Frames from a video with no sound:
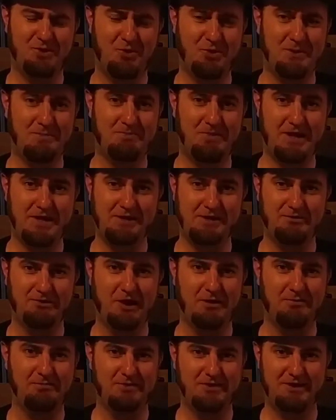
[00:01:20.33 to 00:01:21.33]
going
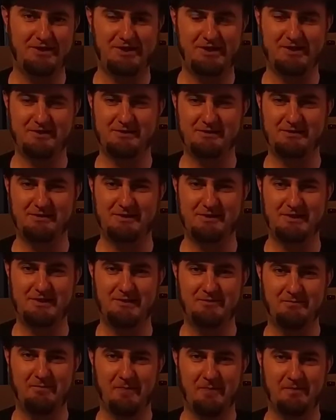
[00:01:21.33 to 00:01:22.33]
bankrupt because
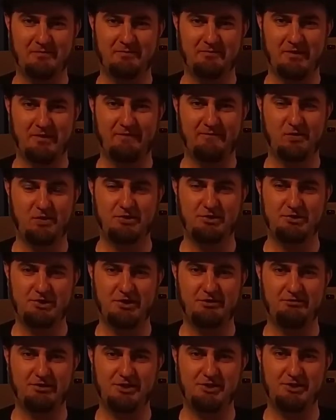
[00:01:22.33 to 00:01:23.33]
the
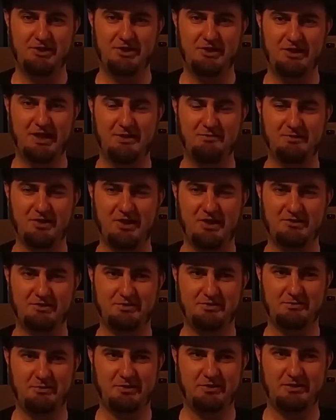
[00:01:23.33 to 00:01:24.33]
first-generation game
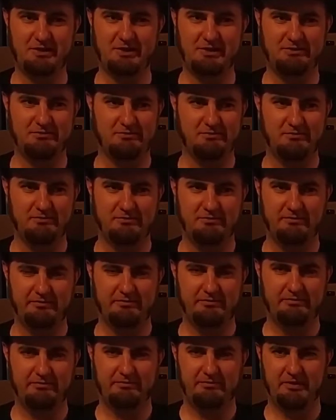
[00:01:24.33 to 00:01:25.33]
console market
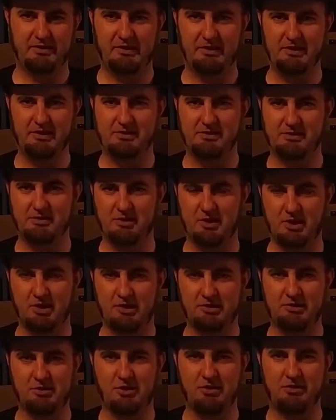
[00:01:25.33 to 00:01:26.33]
is
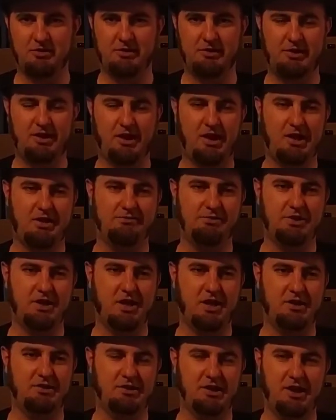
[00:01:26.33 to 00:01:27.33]
gone. You already have
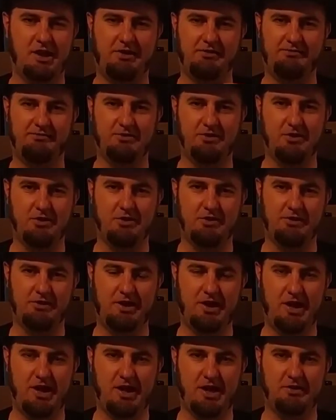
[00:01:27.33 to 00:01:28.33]
Channel F, you
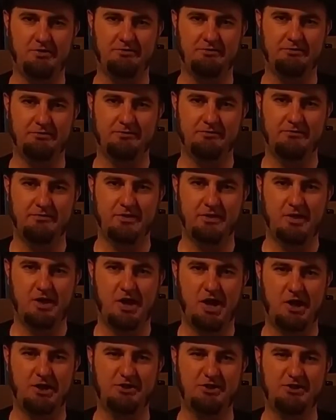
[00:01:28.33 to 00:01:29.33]
already have
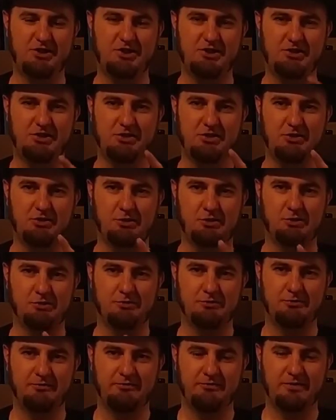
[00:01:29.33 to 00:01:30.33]
Odyssey 2,
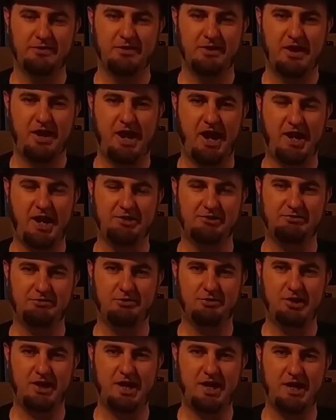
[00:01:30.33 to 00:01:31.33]

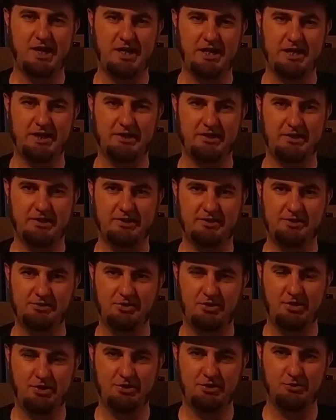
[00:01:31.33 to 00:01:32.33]
Astrocade
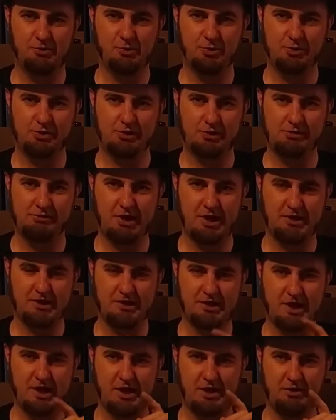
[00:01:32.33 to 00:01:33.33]
is on order
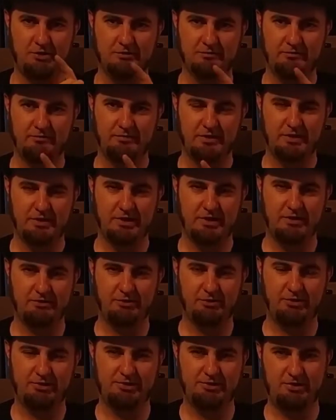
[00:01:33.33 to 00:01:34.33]
right now, and
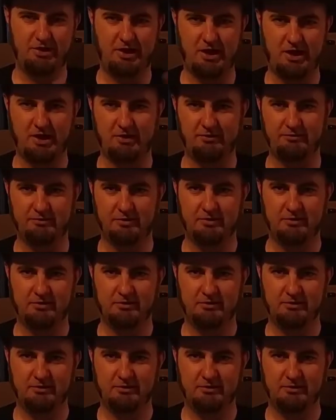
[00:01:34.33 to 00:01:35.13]
of course you have